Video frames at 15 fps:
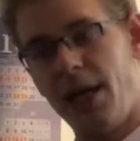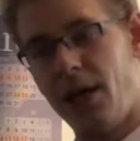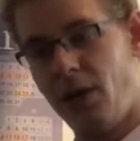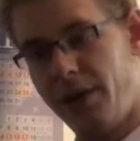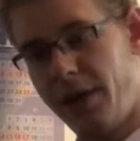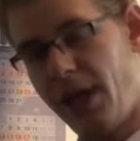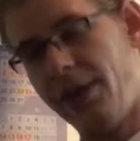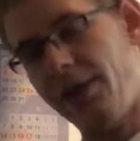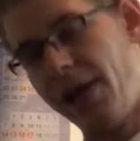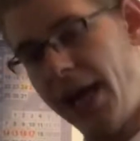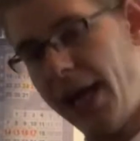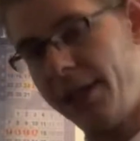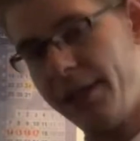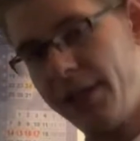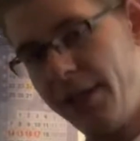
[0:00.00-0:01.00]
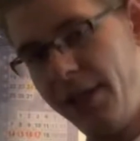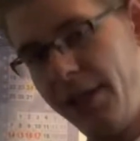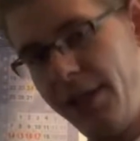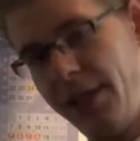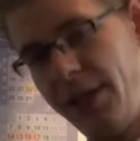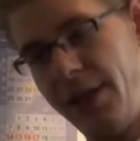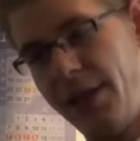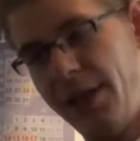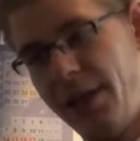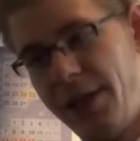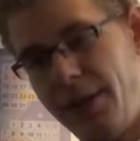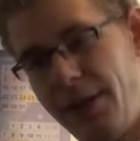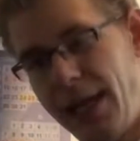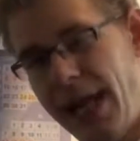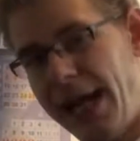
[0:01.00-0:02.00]
And on the other hand,
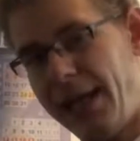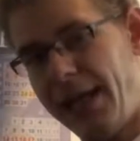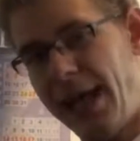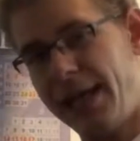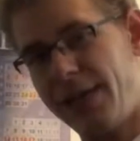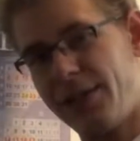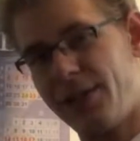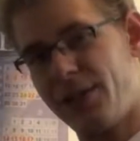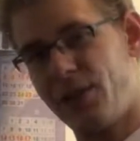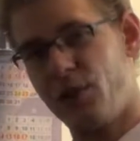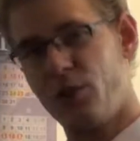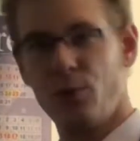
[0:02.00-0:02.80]
the ALACs